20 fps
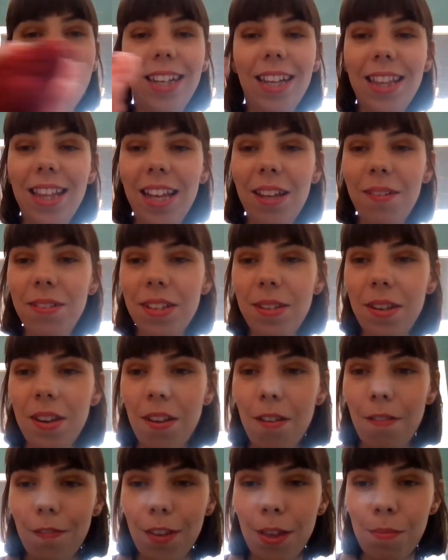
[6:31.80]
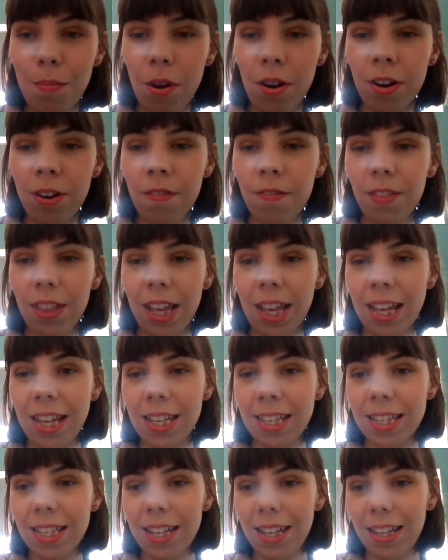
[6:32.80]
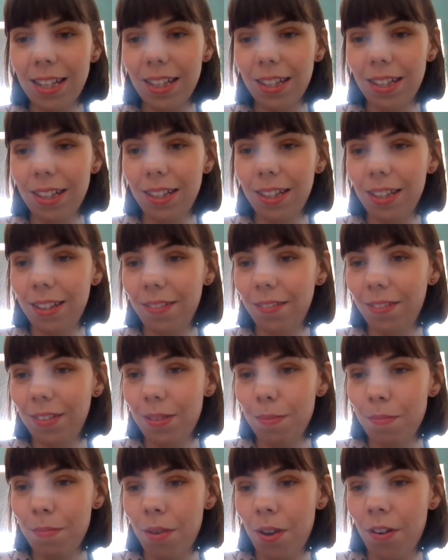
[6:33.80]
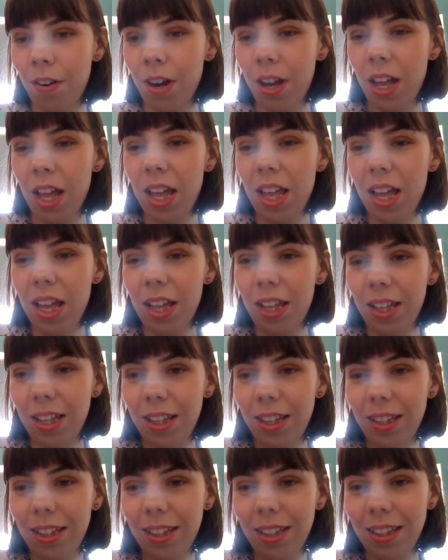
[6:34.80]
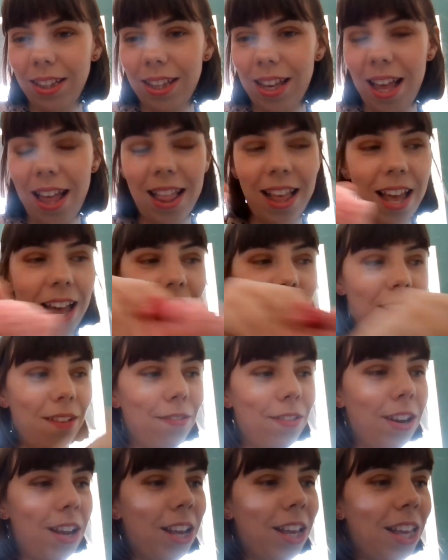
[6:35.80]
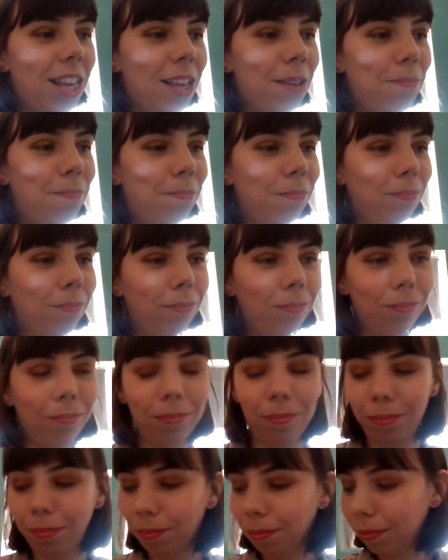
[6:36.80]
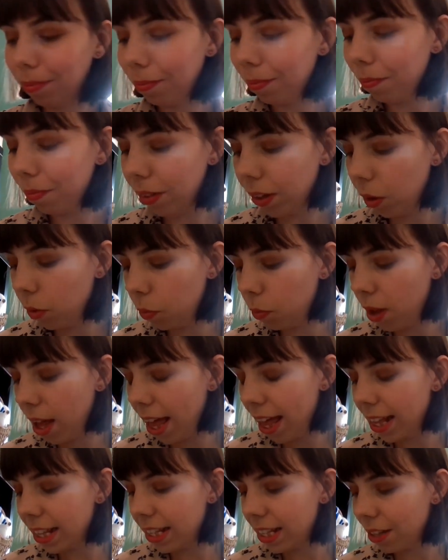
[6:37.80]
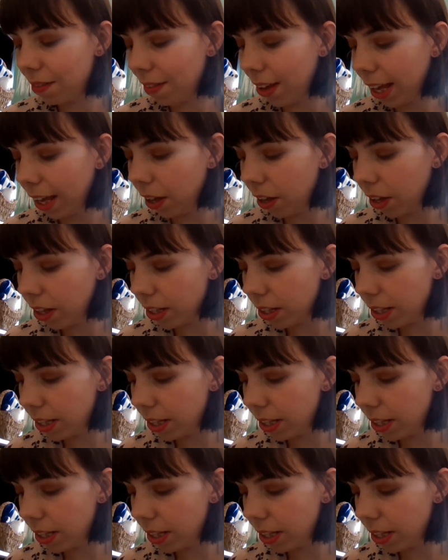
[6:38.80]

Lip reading: I got to do a few more of these tomorrow. There they are, very cute. What else have I got?